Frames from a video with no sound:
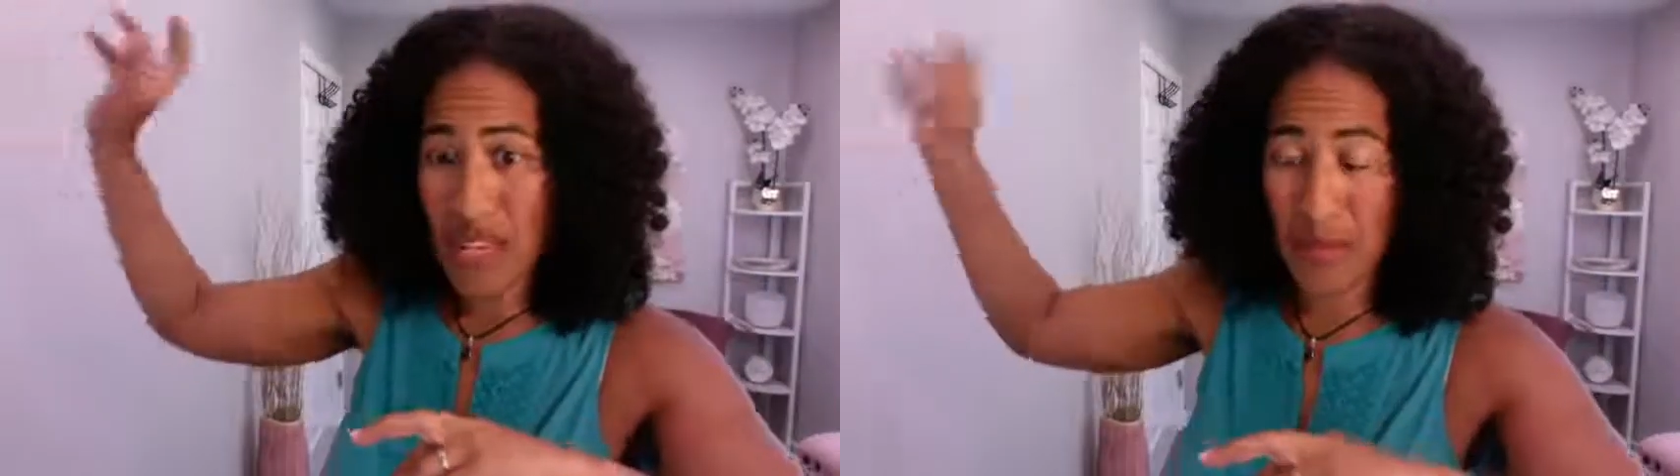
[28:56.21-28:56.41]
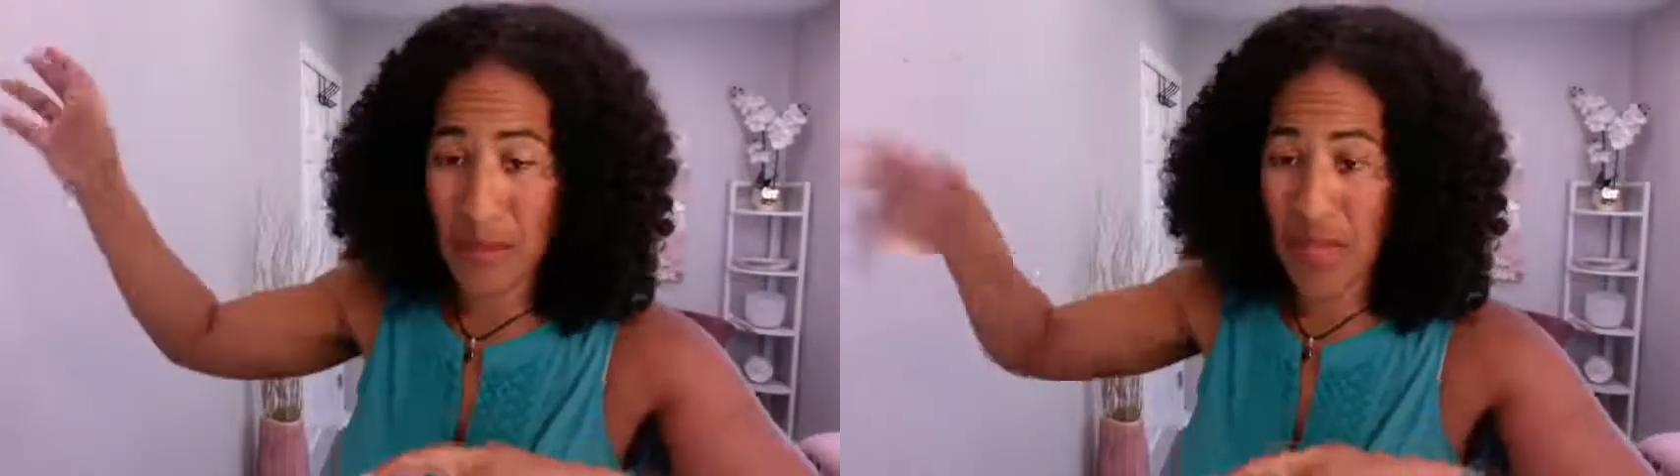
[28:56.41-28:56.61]

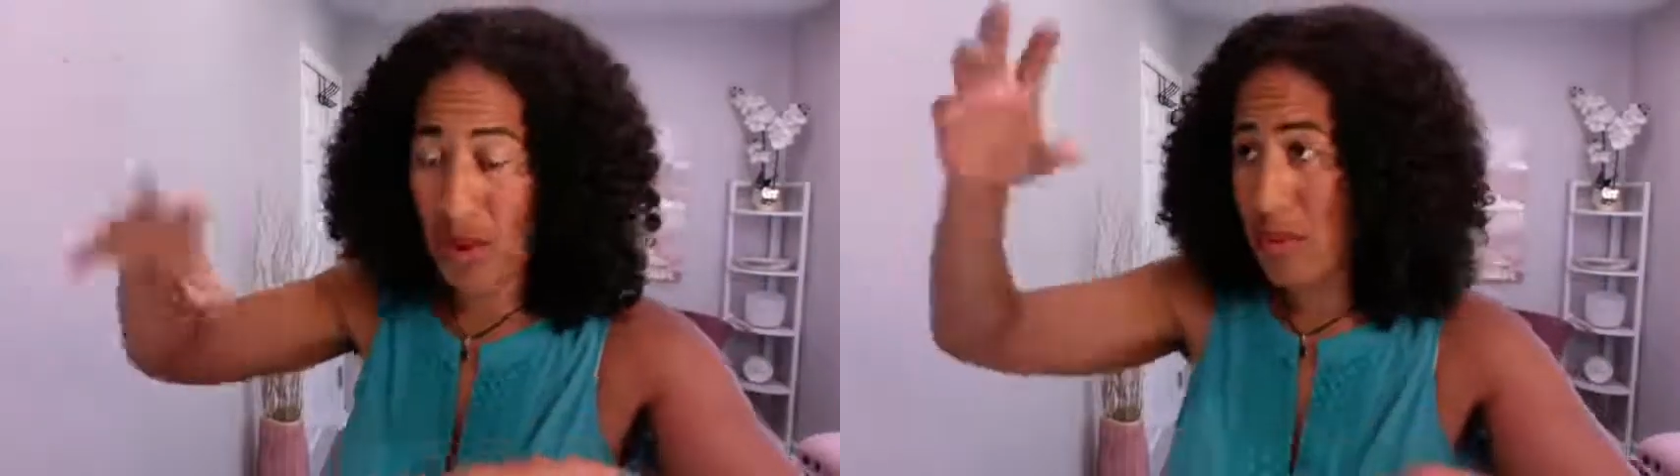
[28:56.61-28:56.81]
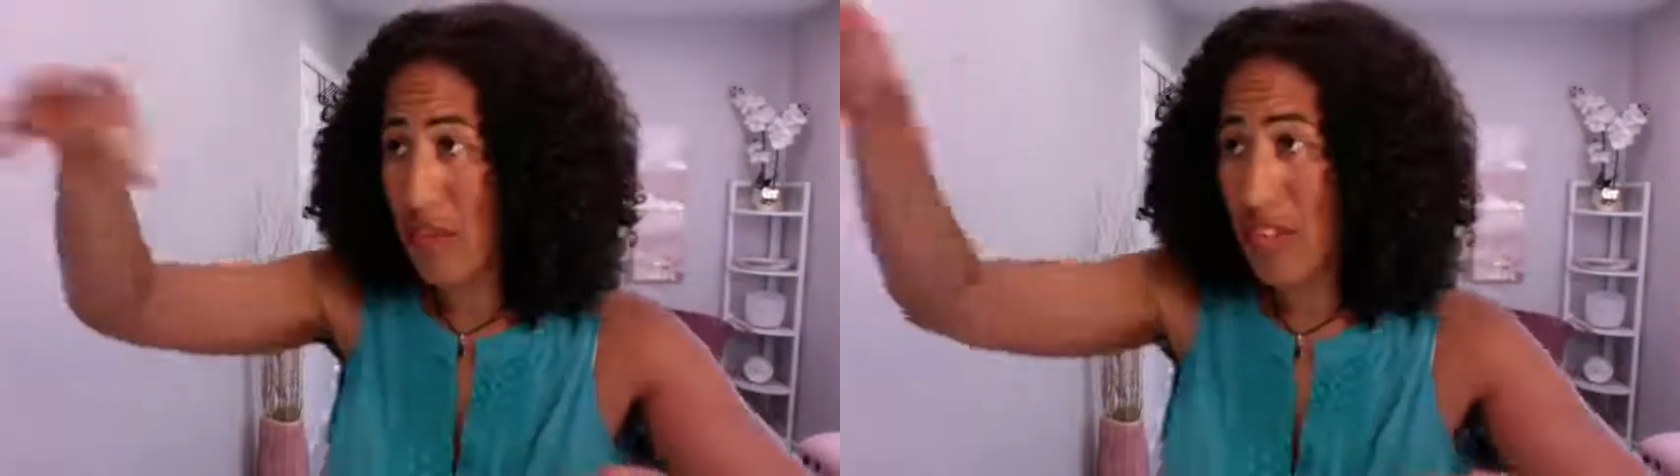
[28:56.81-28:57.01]
but
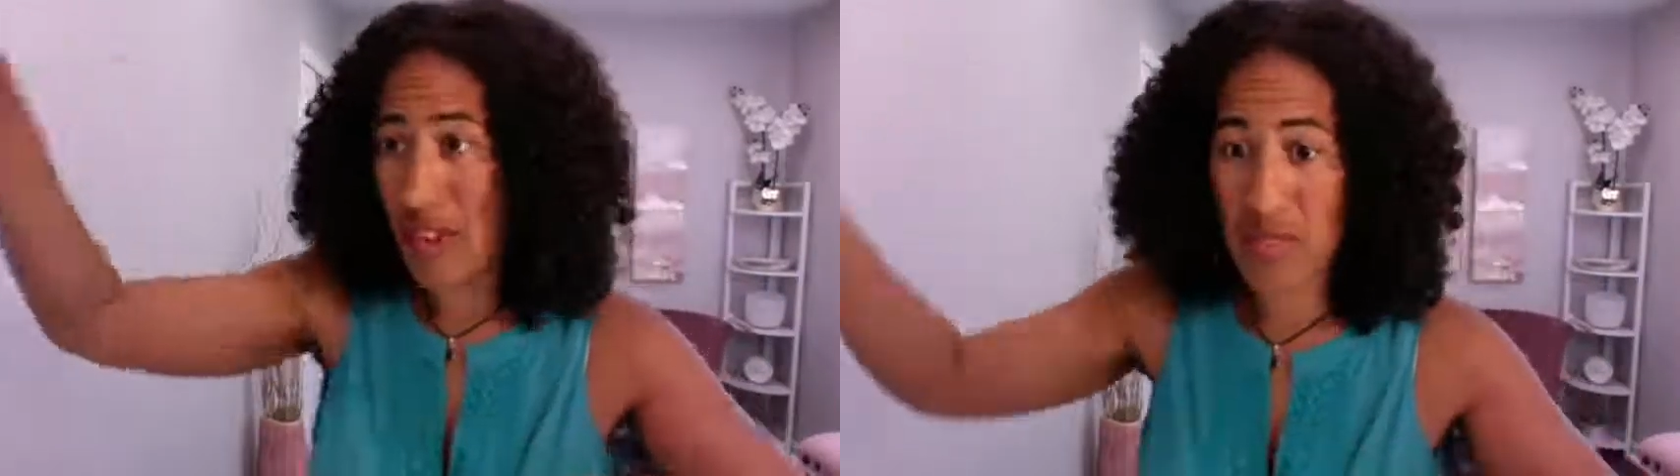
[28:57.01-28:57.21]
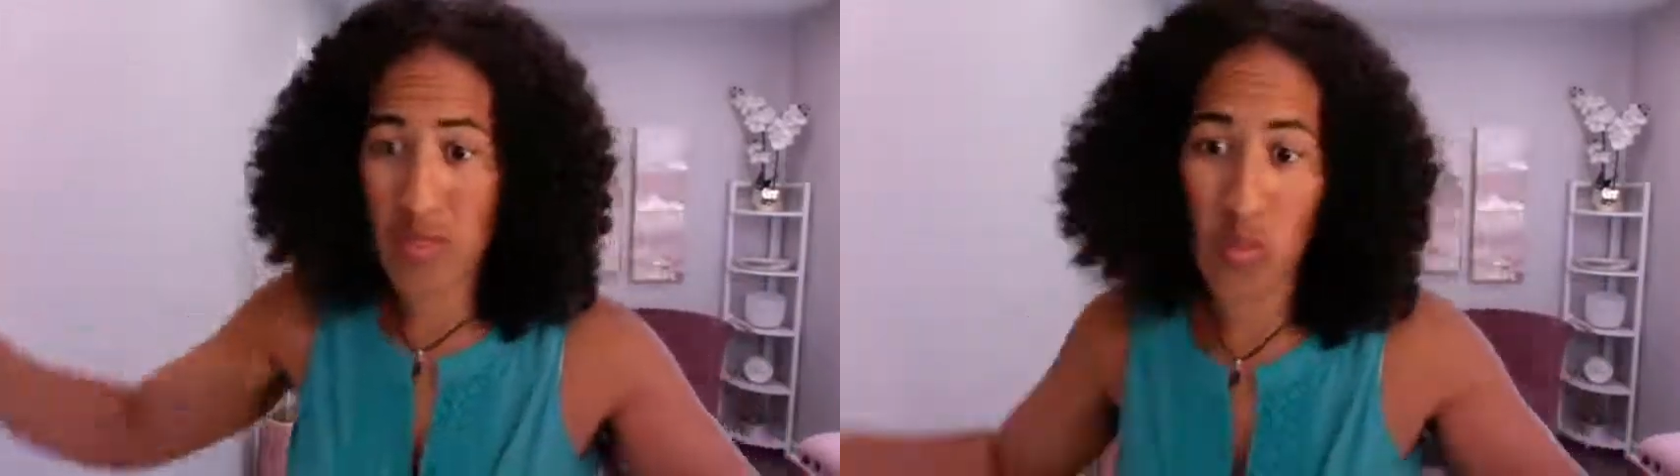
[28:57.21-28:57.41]
over here
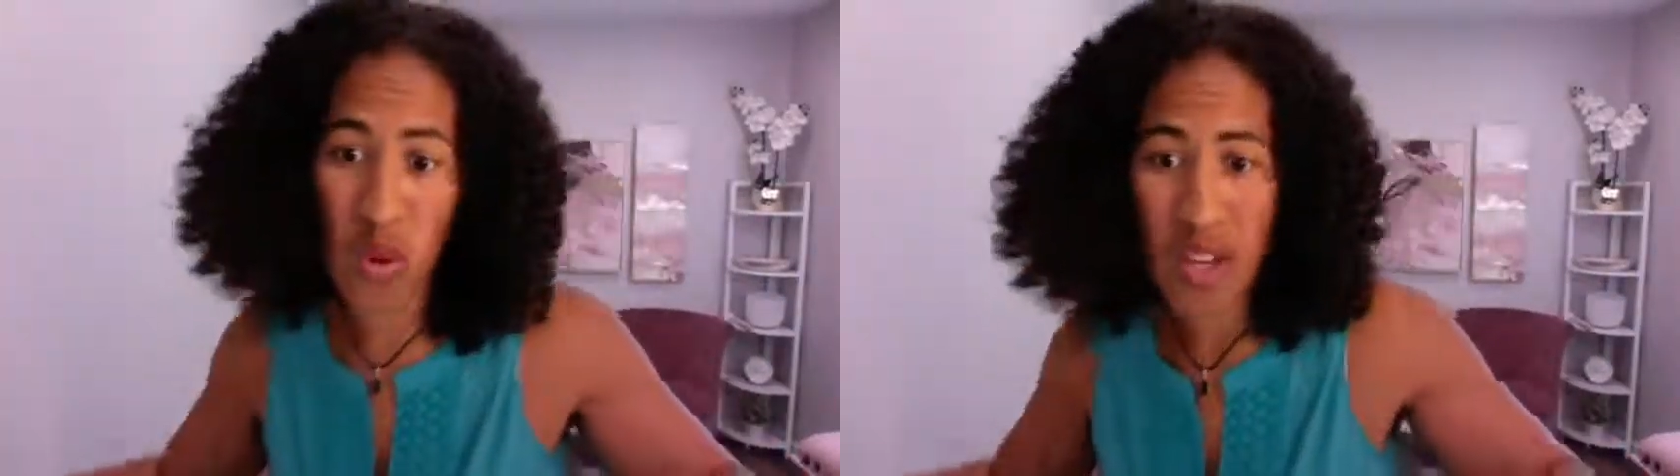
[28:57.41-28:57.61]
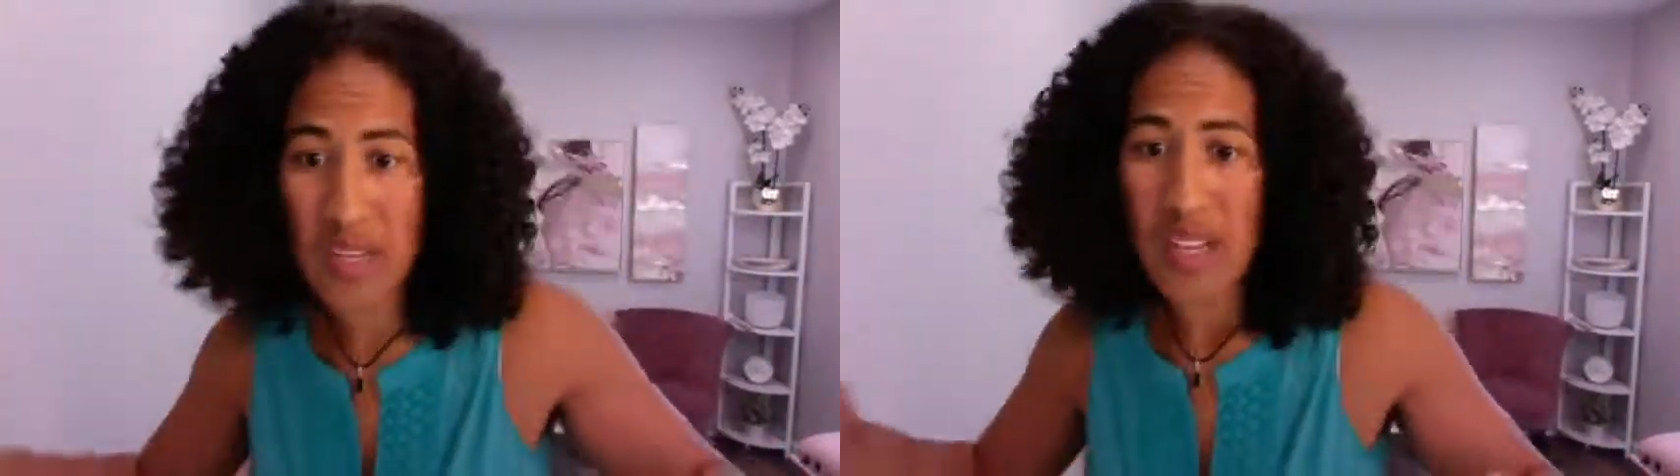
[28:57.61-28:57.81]
in this
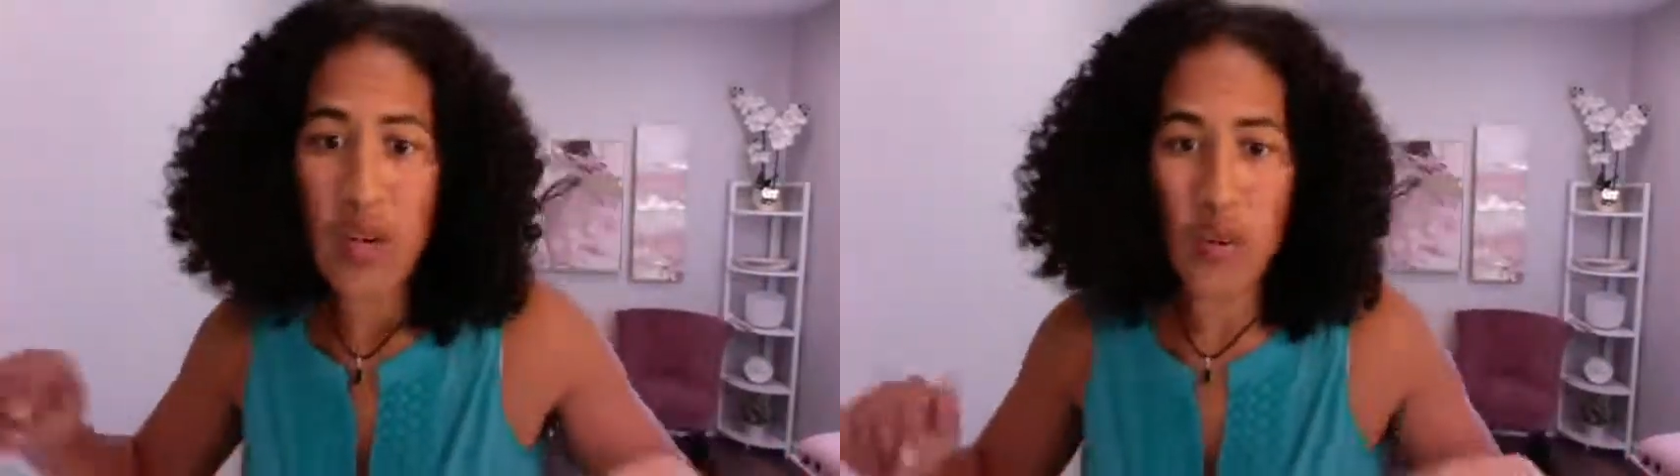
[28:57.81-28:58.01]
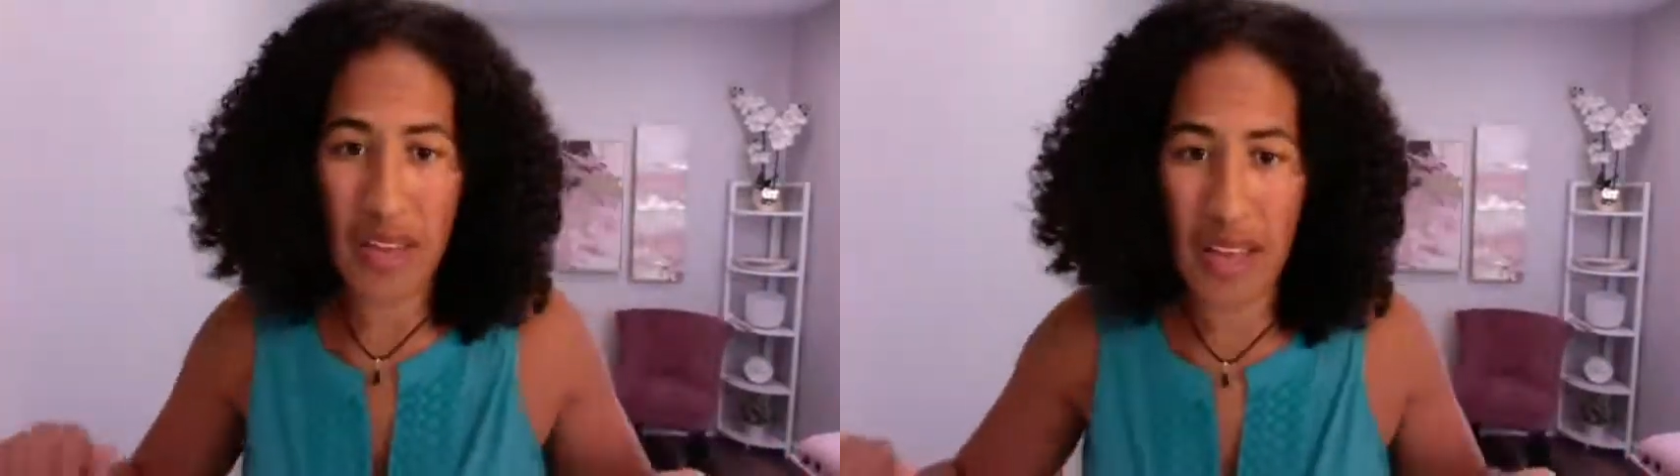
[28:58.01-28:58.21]
one,
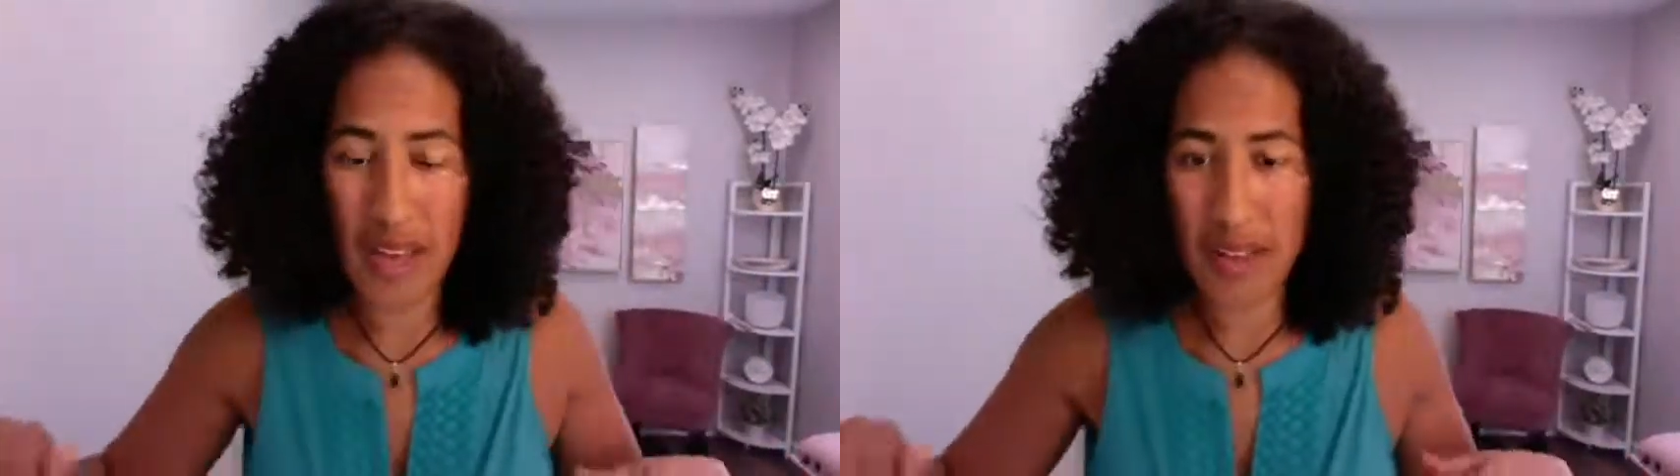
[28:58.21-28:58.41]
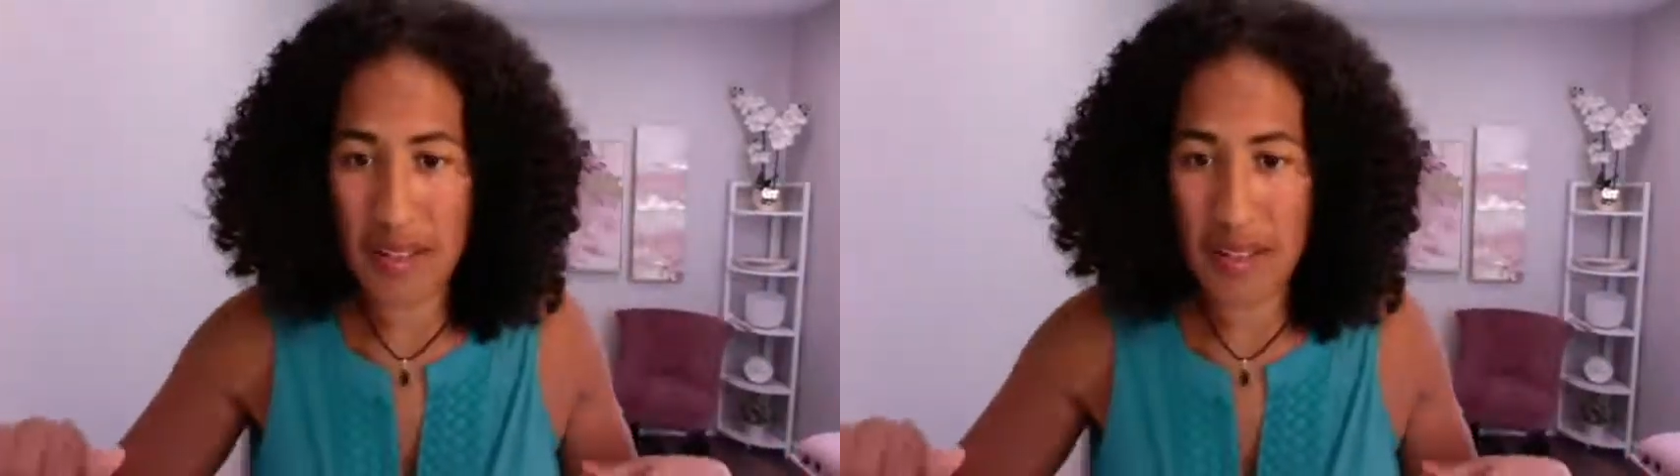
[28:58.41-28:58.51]
we're not.